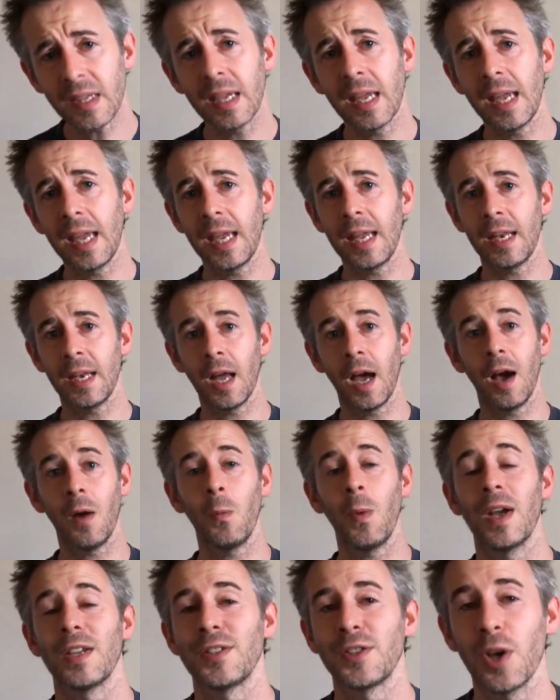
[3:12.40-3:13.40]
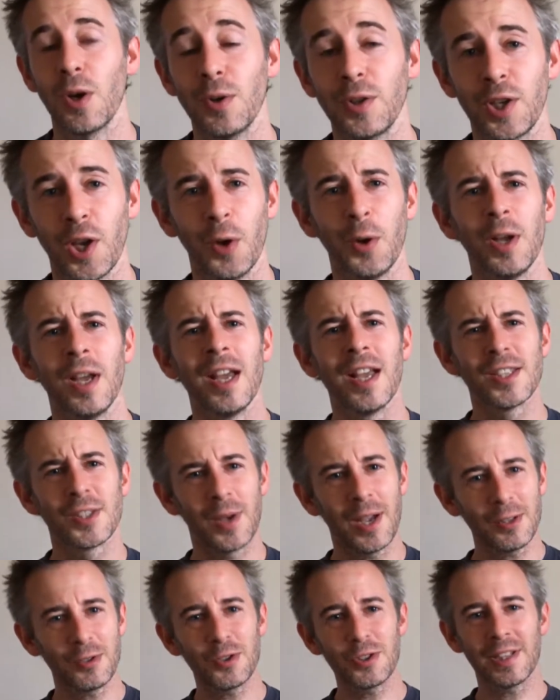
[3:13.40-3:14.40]
in West Tokyo. So
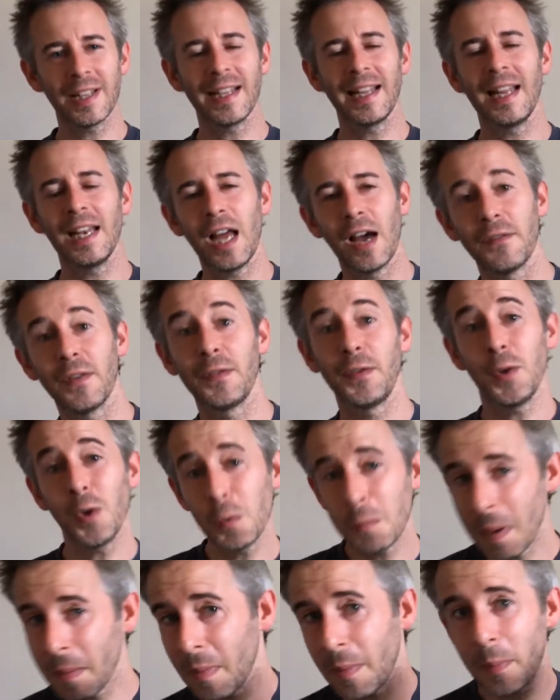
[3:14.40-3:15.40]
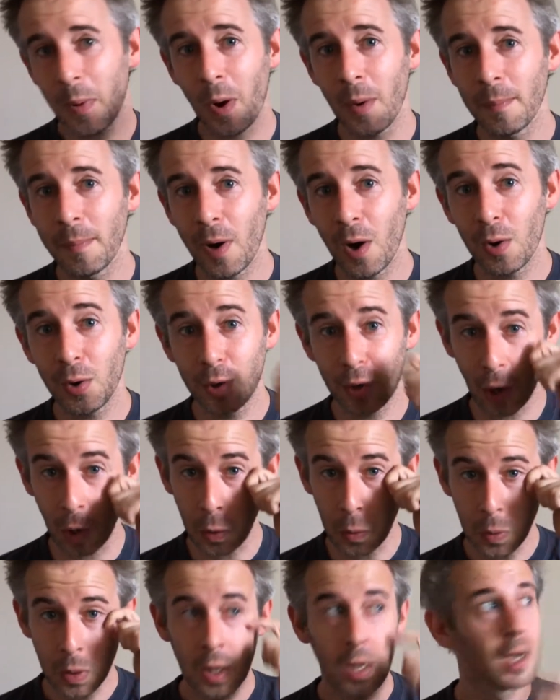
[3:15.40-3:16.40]
interestingly enough, if you remember Pom
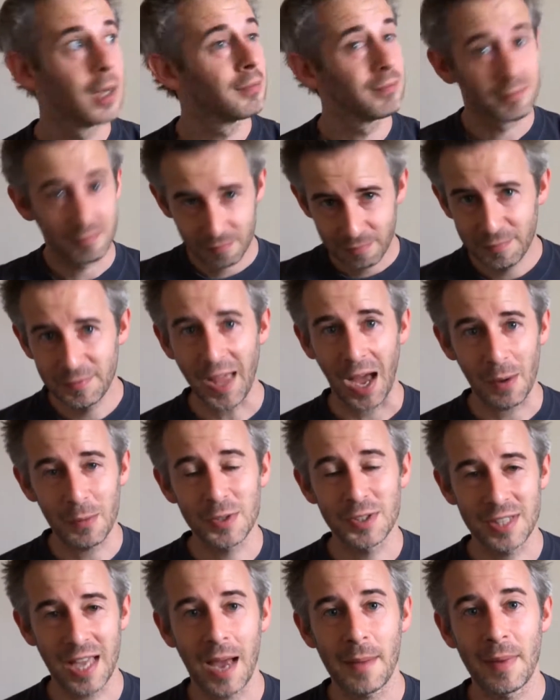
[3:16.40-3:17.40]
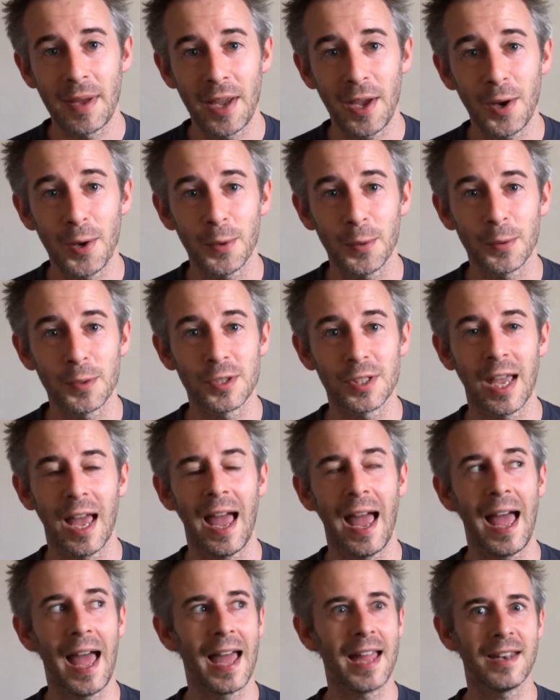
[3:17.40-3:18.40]
Poko, that was Tama Hills,
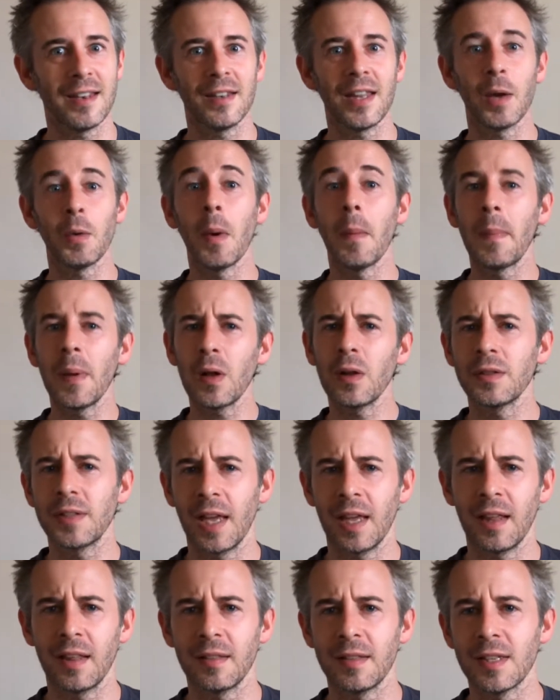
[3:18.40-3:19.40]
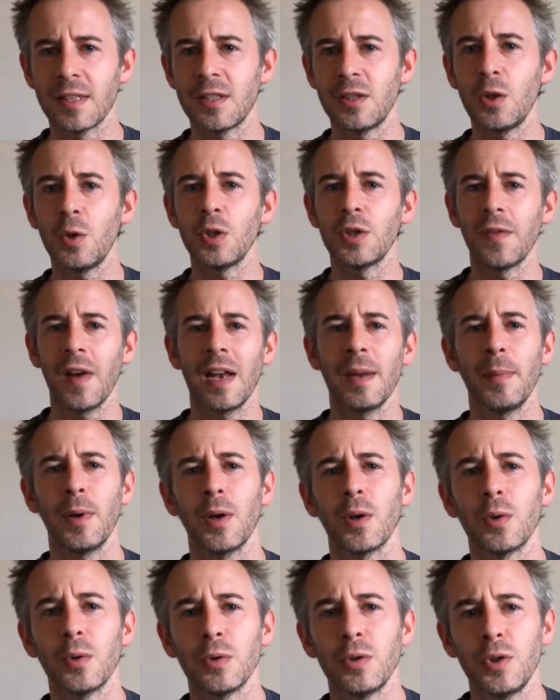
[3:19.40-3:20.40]
and they were building this new
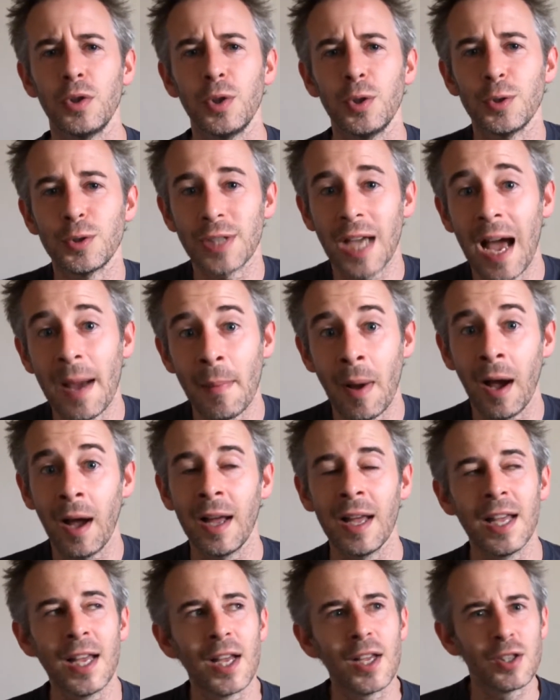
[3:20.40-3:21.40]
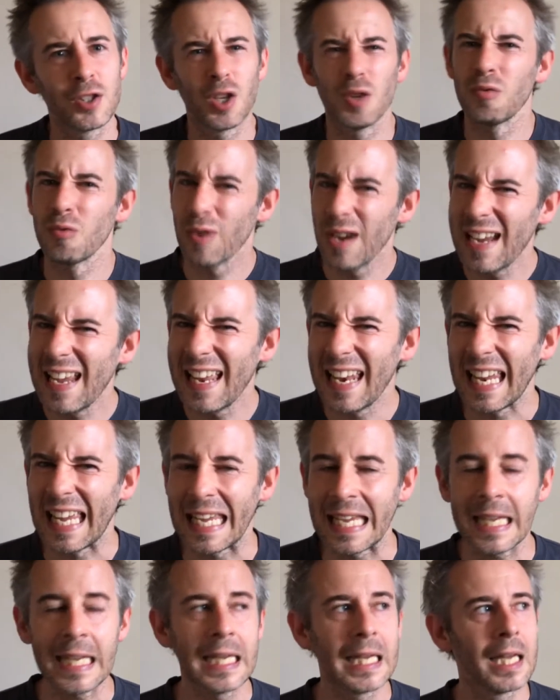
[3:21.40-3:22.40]
development called New Tama. So
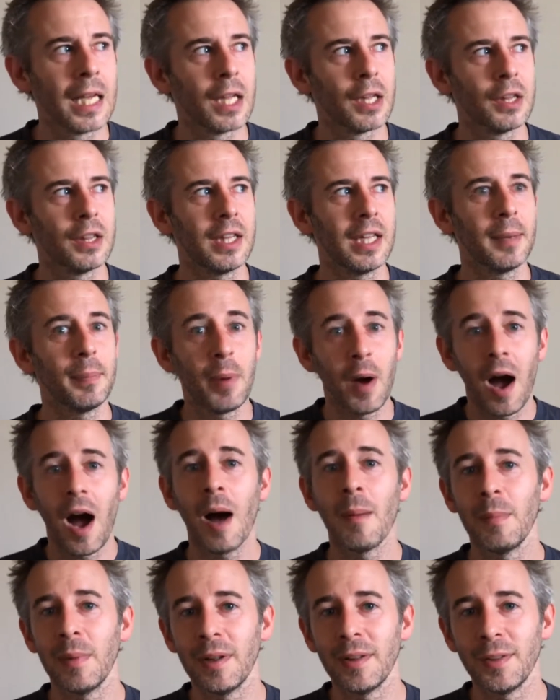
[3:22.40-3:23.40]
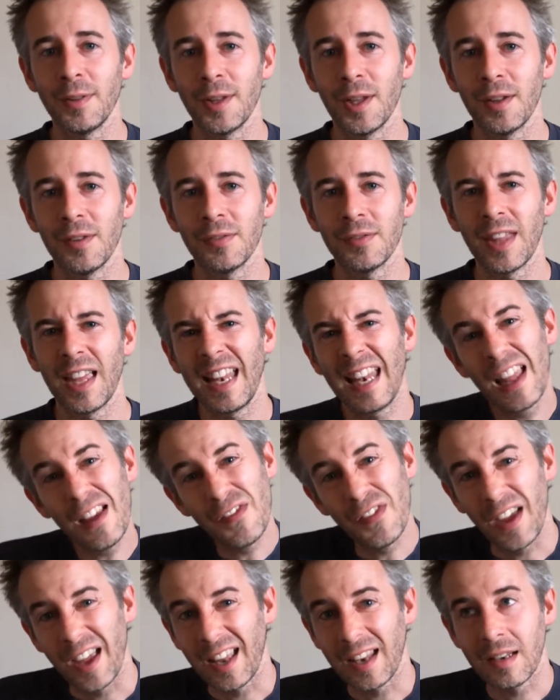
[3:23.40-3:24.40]
really, the apartment that they
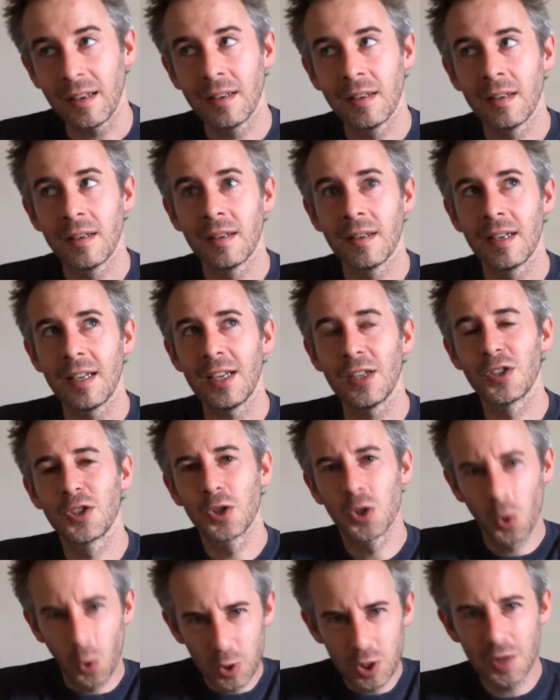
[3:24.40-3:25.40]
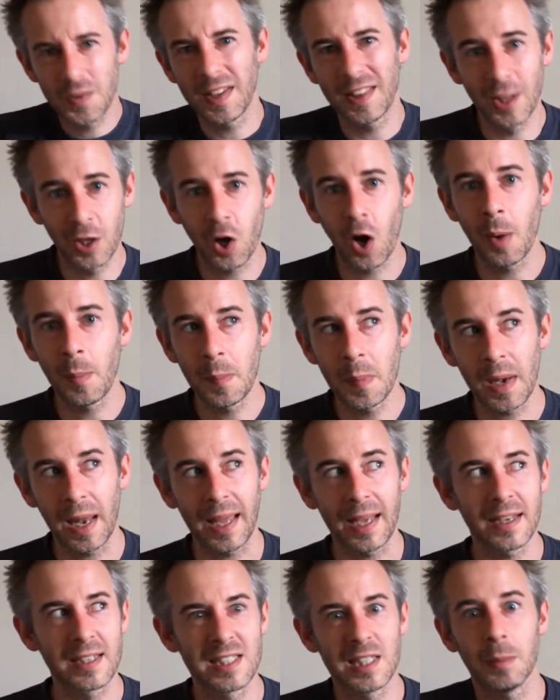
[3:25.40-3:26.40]
live in is sort of in the
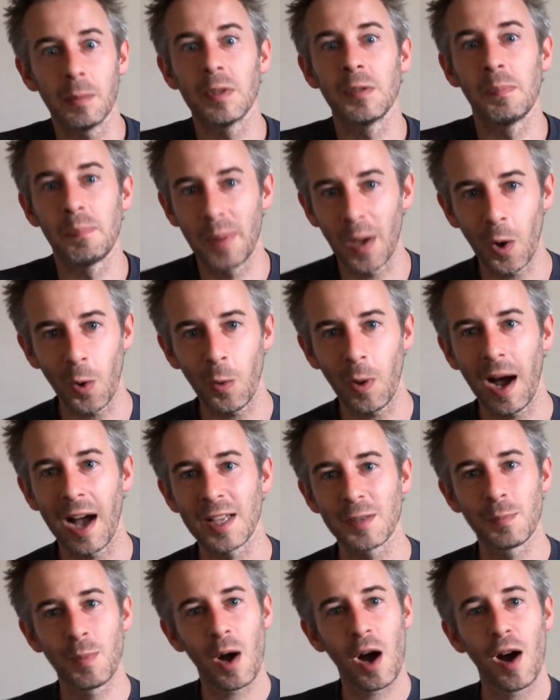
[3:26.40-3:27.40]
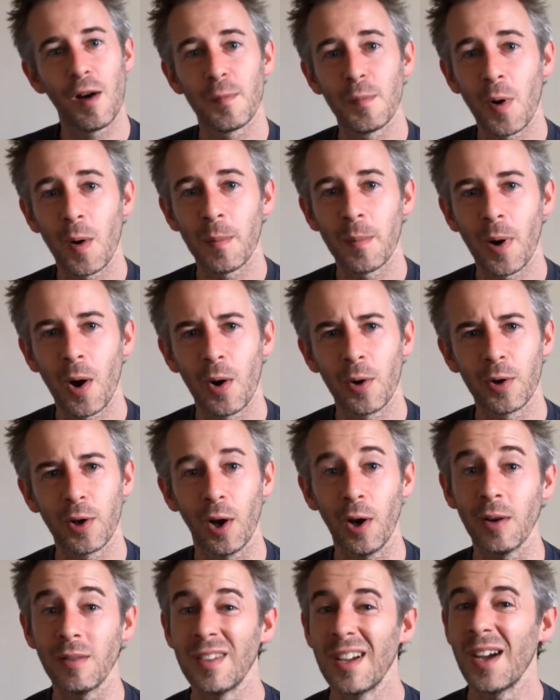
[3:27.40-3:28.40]
complex that was built as part of Pom
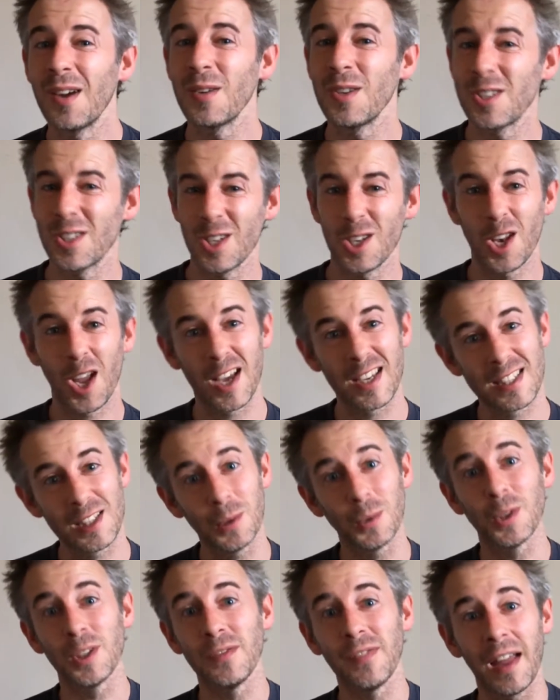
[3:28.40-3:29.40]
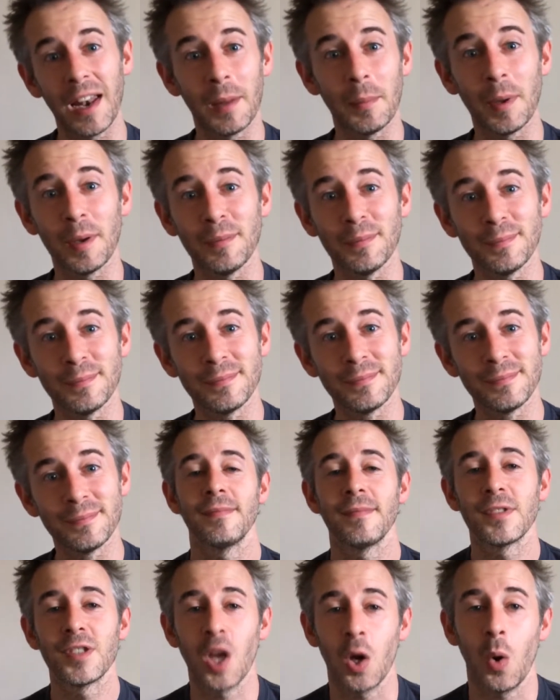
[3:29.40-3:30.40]
Poko, which is a nice little development.
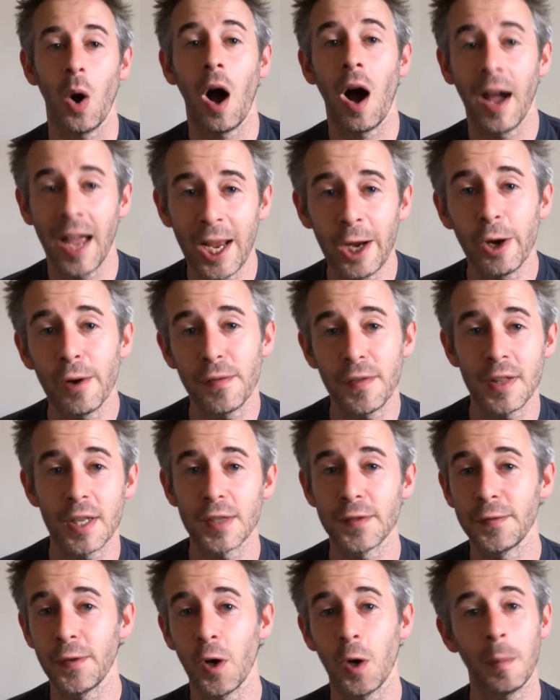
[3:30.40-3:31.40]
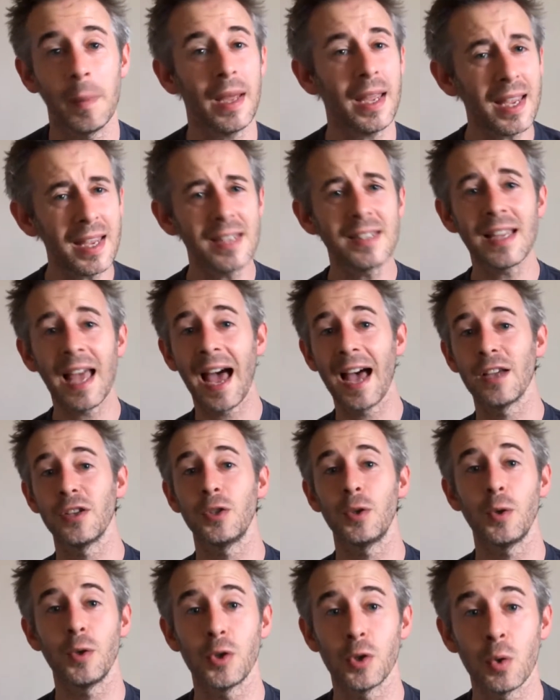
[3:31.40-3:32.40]
So our hero for this film is, as
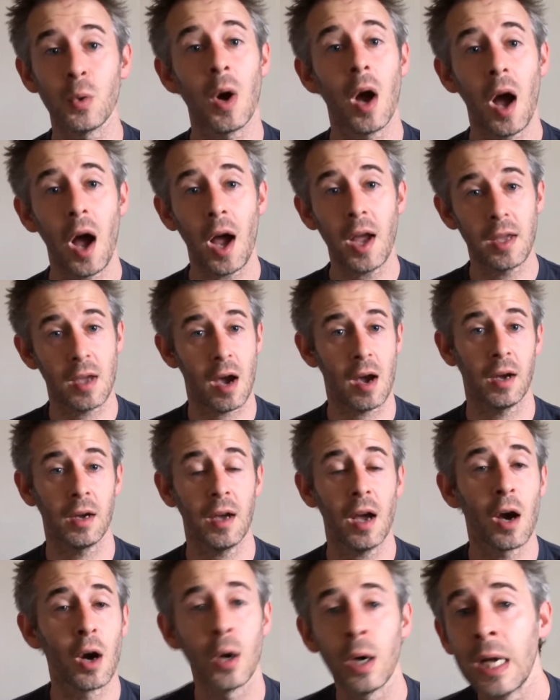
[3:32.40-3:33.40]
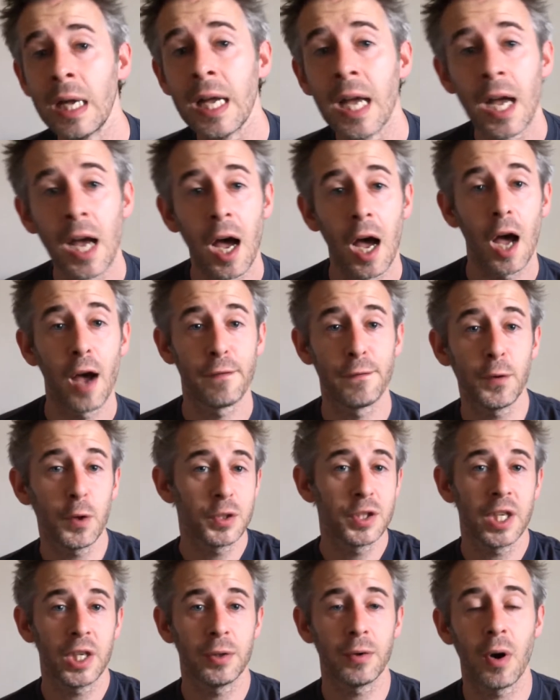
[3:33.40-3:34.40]
usual, a young girl, a
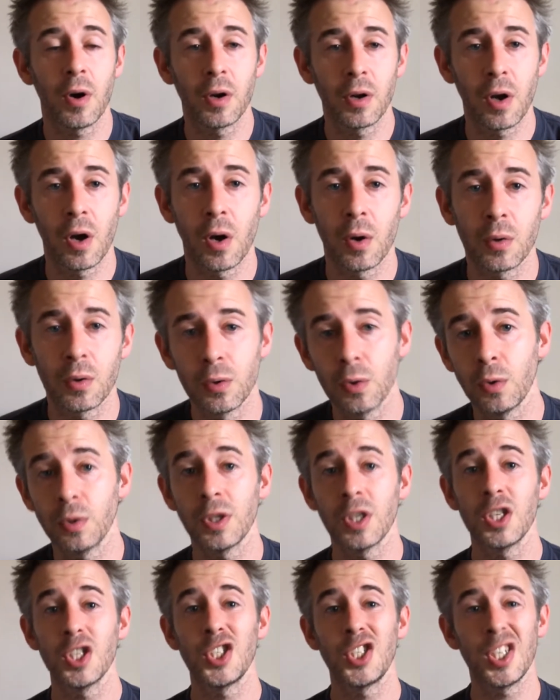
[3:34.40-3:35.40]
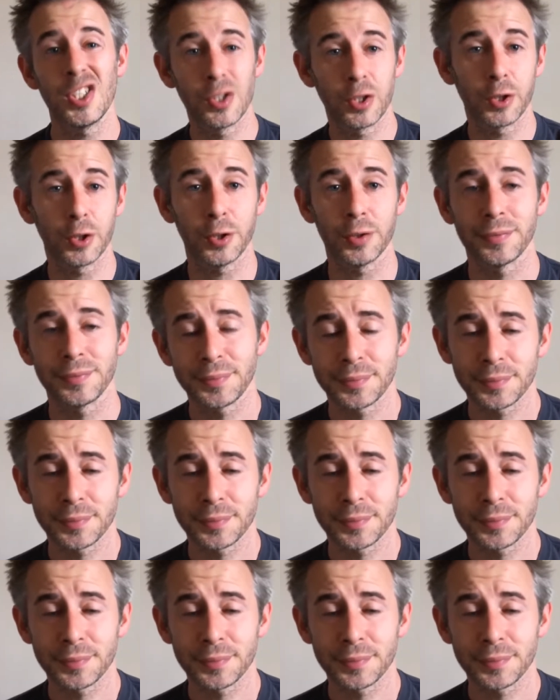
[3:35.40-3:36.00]
14-year-old girl called Shizuku.